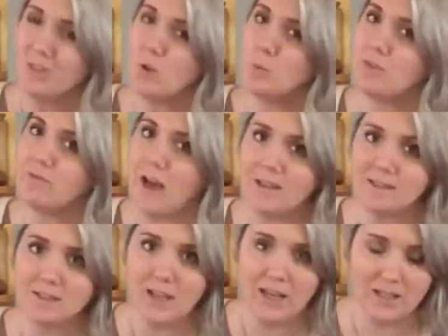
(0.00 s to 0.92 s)
We
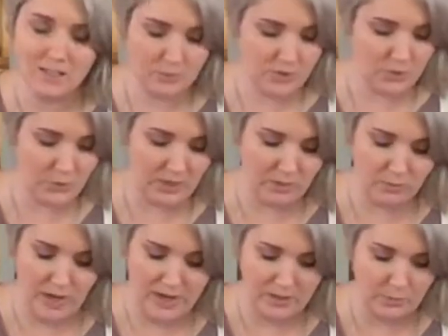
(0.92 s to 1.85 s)
vacillate between
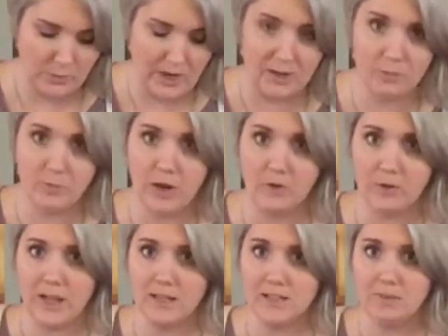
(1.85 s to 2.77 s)
white and brown
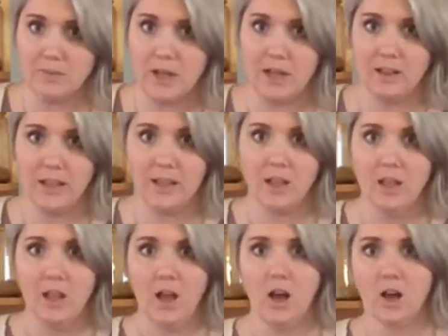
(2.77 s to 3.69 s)
rice and not like
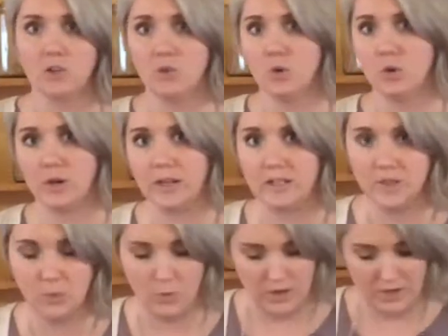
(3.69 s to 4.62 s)
hardcore
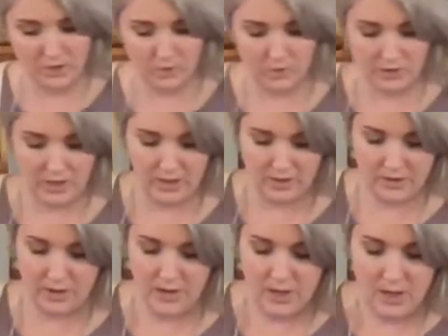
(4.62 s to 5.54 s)
into one or the
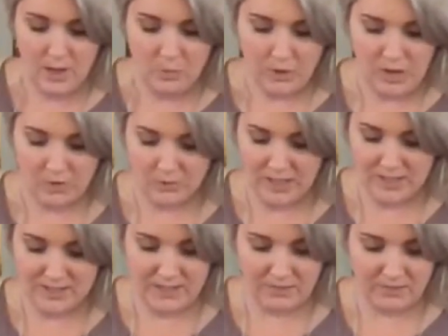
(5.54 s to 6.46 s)
other. Brown
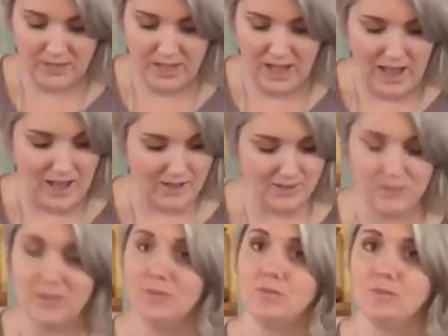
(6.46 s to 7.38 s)
rice definitely
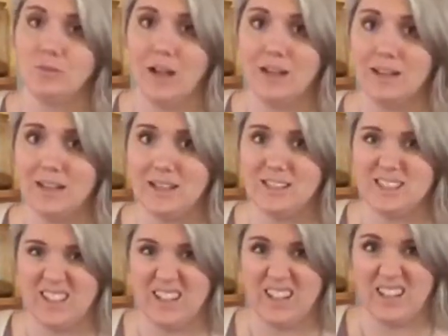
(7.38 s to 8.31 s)
has, right?
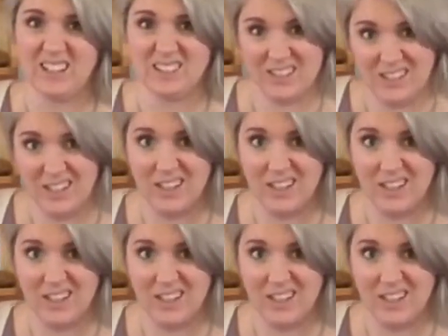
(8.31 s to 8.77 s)
It's